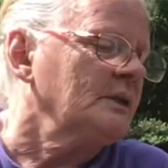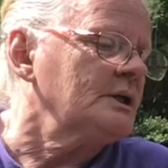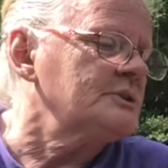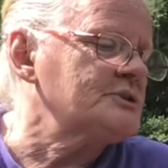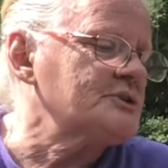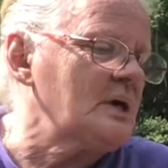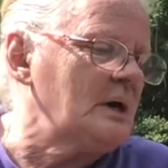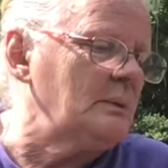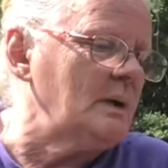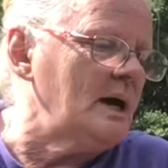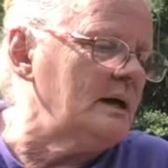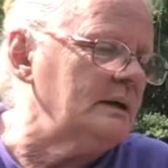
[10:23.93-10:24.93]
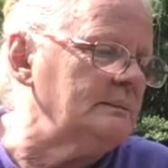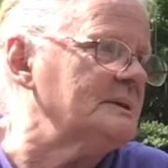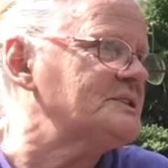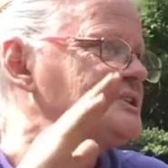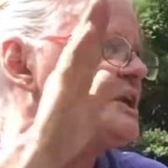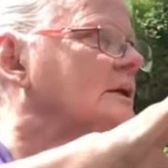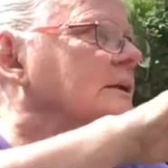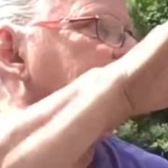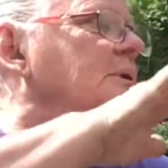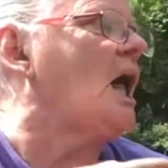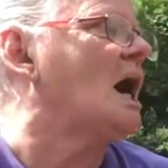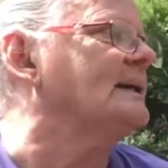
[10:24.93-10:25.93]
so it's not gonna
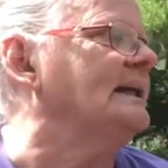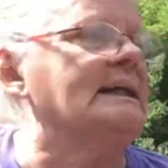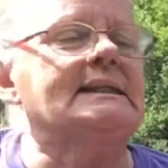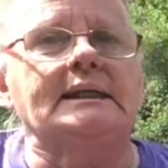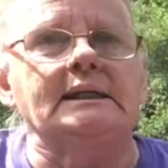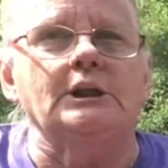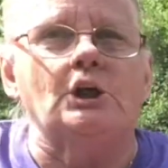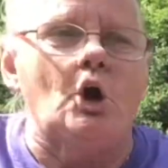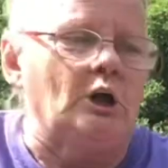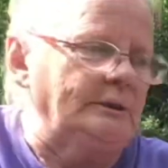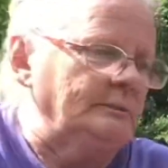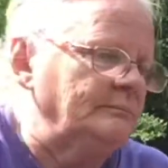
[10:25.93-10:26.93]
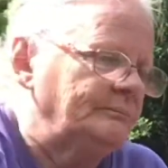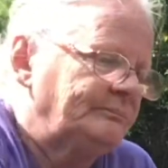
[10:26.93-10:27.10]
block anything in the garden.